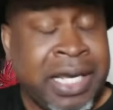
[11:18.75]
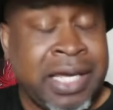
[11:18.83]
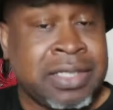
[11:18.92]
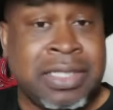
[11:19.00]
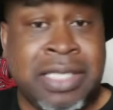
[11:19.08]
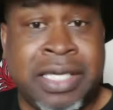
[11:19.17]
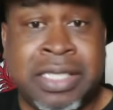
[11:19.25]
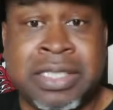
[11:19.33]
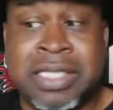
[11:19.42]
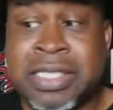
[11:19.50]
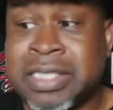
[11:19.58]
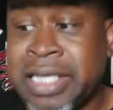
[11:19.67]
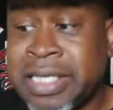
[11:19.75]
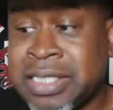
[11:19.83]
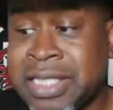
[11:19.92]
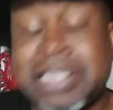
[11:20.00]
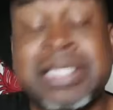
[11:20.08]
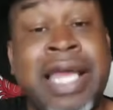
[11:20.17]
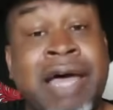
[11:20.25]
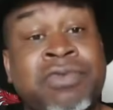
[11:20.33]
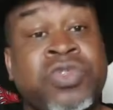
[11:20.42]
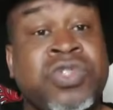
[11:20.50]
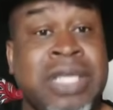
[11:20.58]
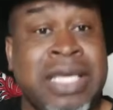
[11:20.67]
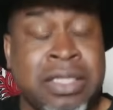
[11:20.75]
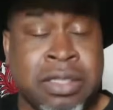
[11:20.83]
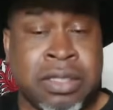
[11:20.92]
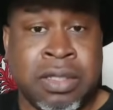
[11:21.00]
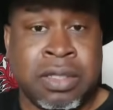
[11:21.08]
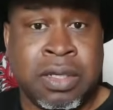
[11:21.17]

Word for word: there's levels to this.